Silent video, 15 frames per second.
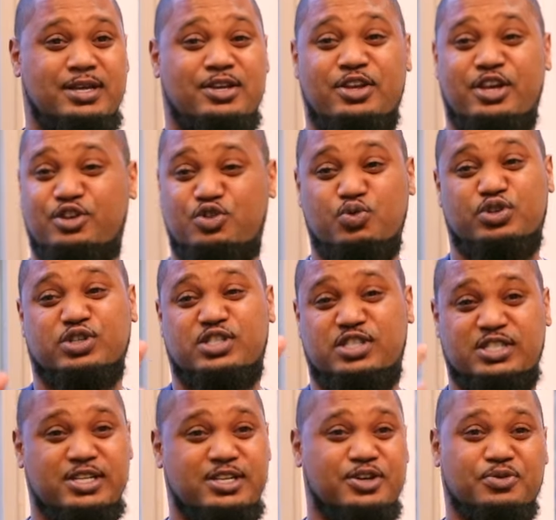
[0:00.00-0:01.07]
and you could
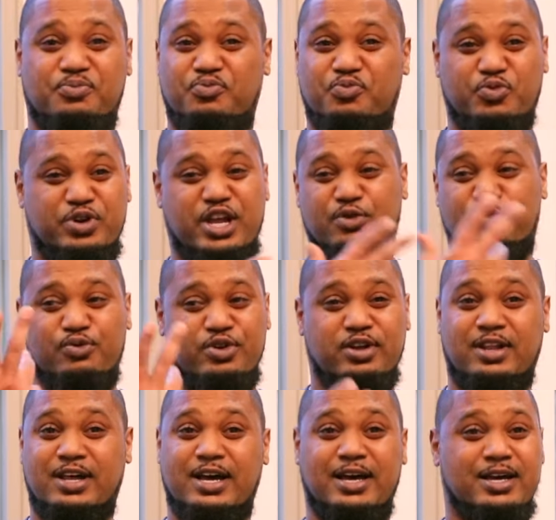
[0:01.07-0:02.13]
see them when they
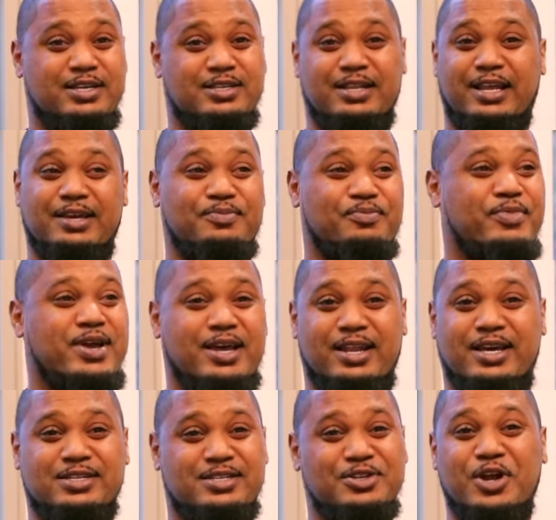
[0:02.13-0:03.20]
realized, like, man,
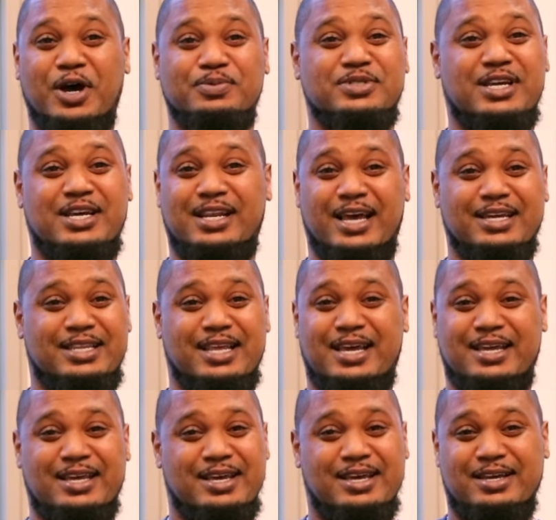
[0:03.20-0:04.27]
that's you know what I'm saying? Like
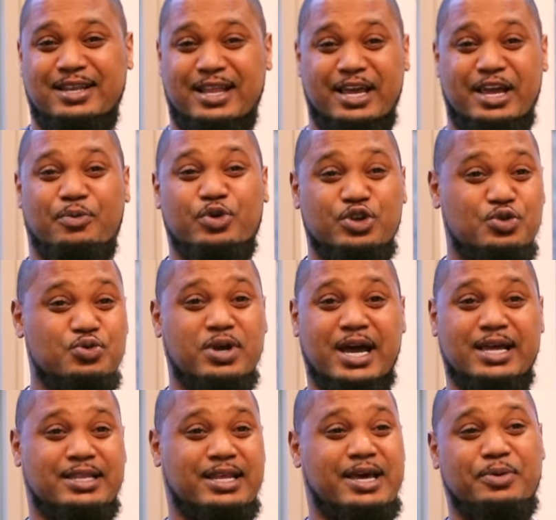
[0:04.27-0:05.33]
that like, and when you
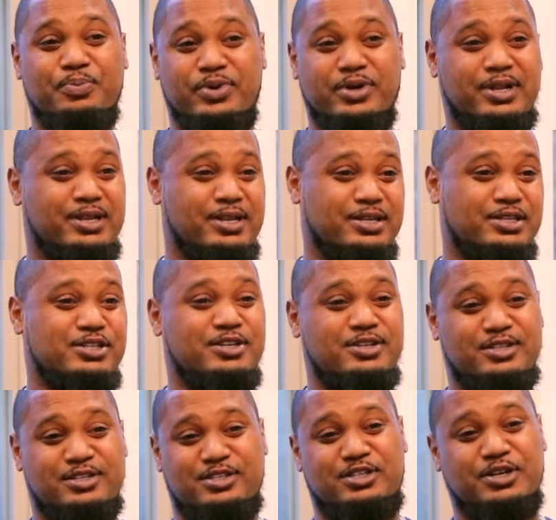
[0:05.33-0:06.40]
got that ability
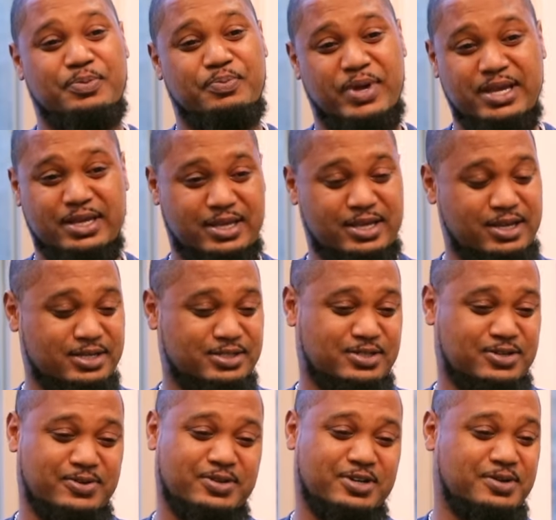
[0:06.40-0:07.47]
to to make kids
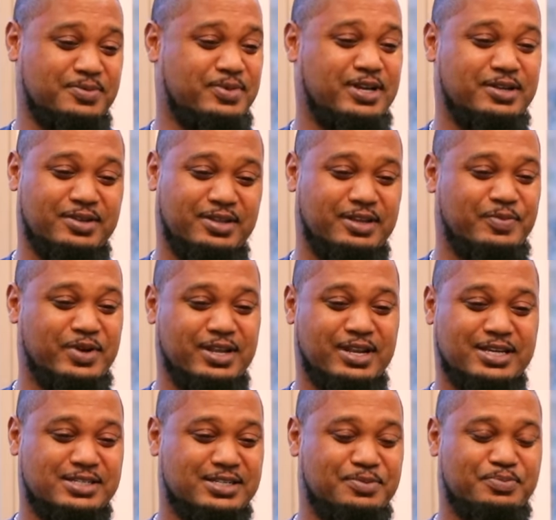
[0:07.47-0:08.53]
turn up, like, man,
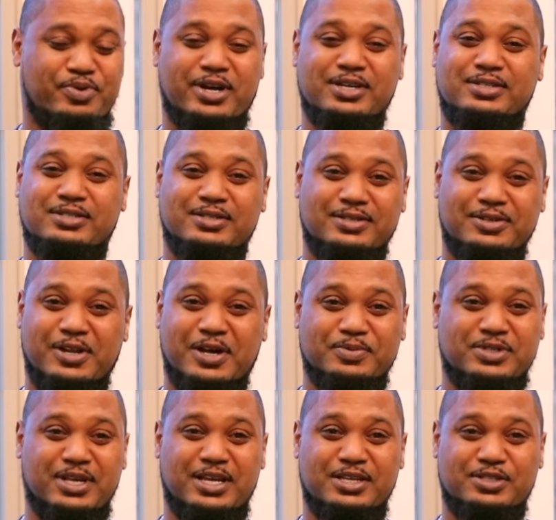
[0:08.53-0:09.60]
that shit priceless. You know now,
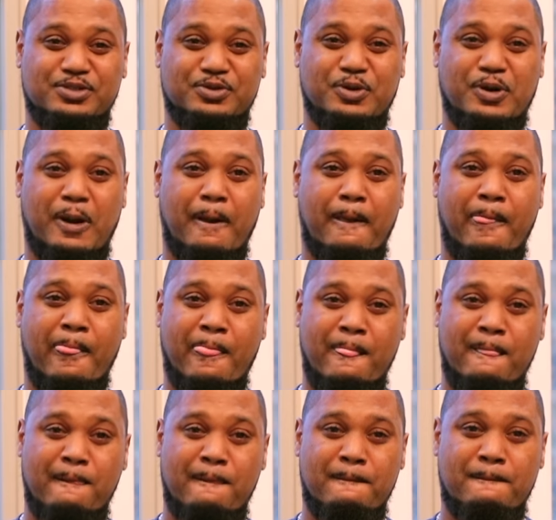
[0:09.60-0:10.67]
what I'm saying? Now, so now,
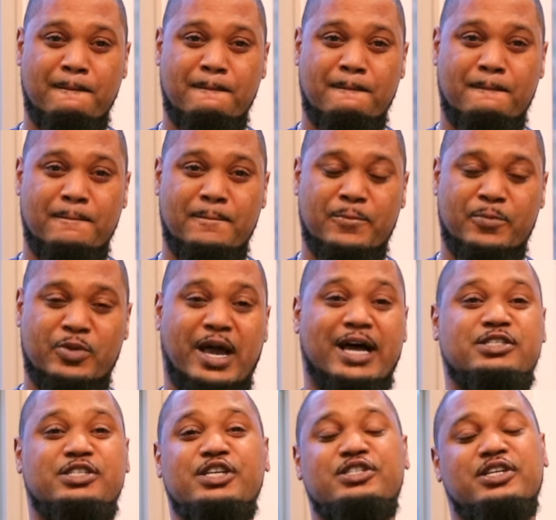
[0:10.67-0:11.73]
which subjects are you teaching? I
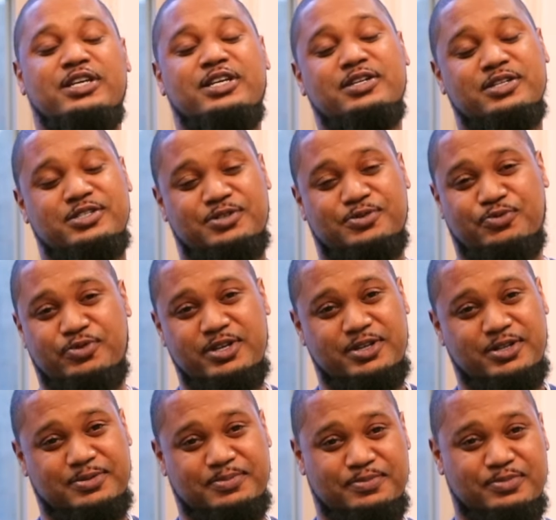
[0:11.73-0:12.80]
teach English and
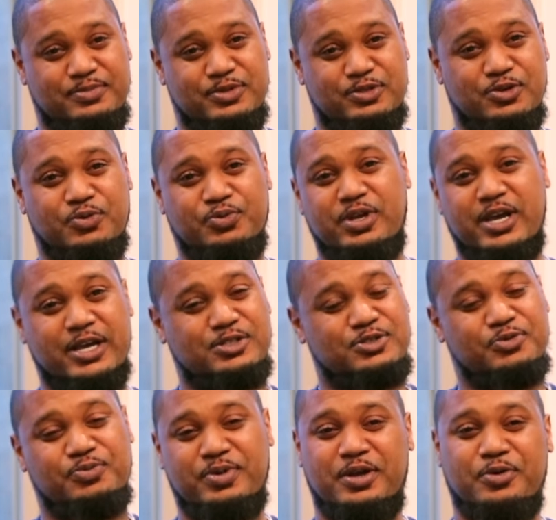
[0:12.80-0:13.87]
reading. Ooh. So yeah,
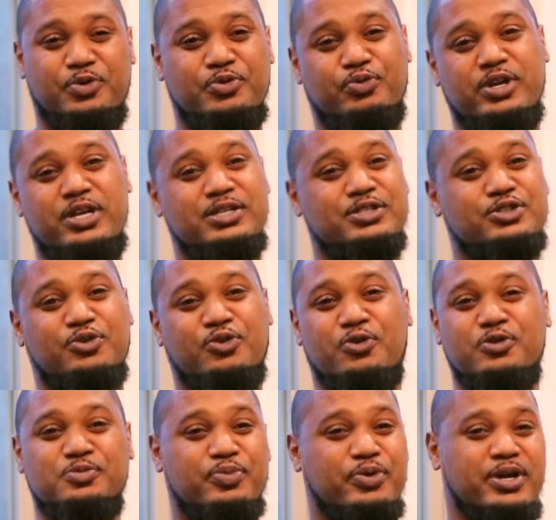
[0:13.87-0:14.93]
so man, we reading
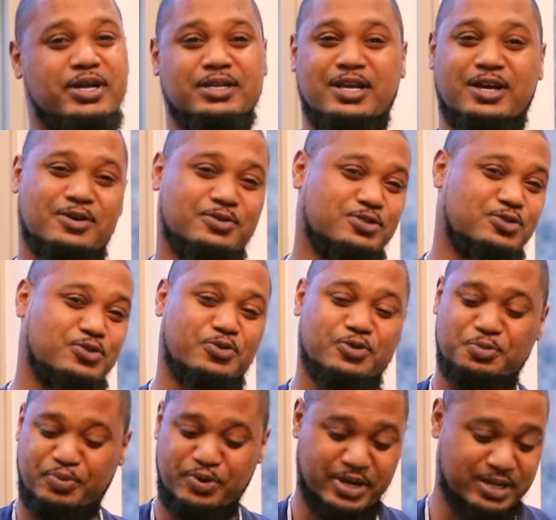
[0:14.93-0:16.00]
stories, breaking down
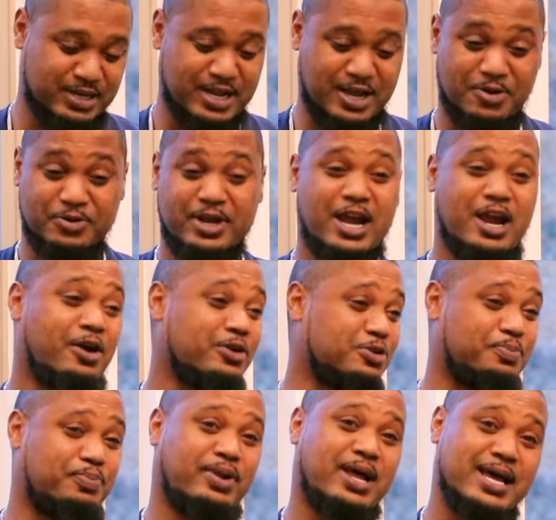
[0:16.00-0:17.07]
stories, breaking down
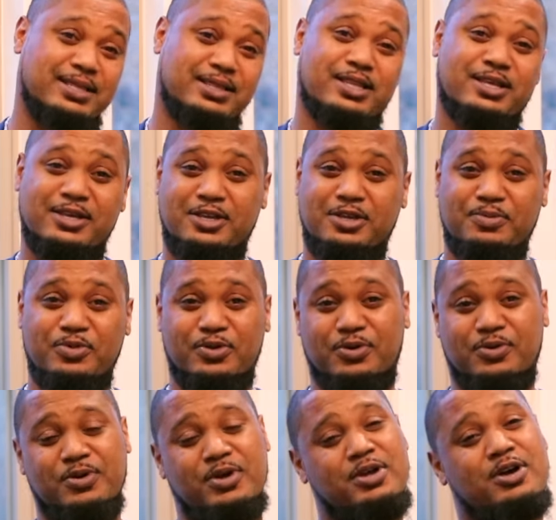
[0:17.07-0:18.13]
character, plot, theme, you
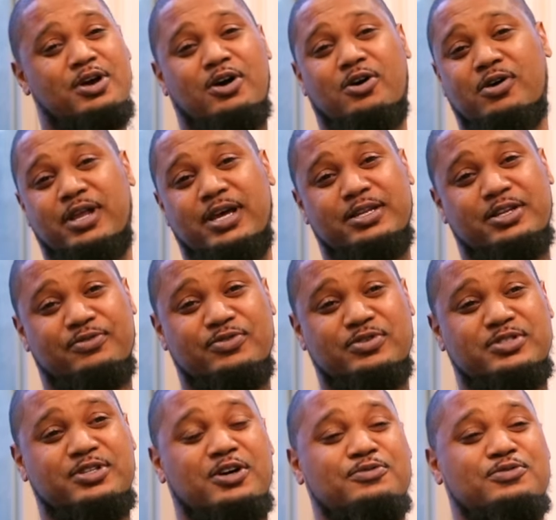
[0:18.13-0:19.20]
know, all that
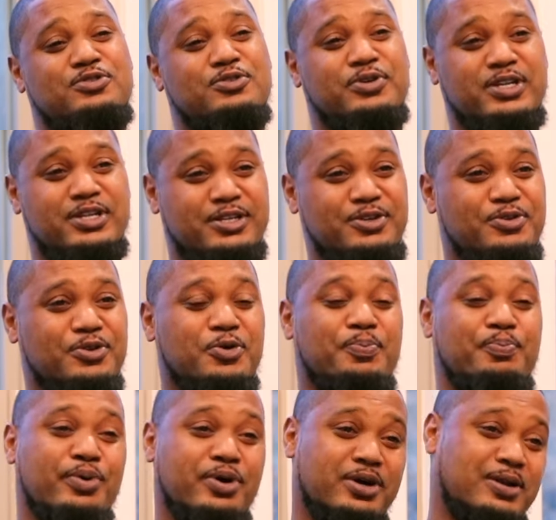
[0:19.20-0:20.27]
different stuff. So it, you know,
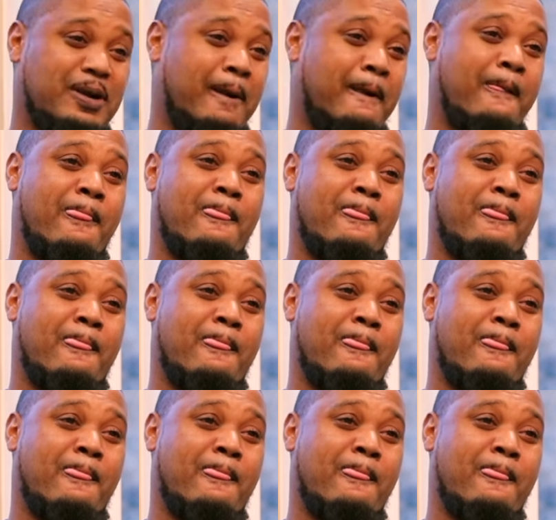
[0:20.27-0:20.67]
but,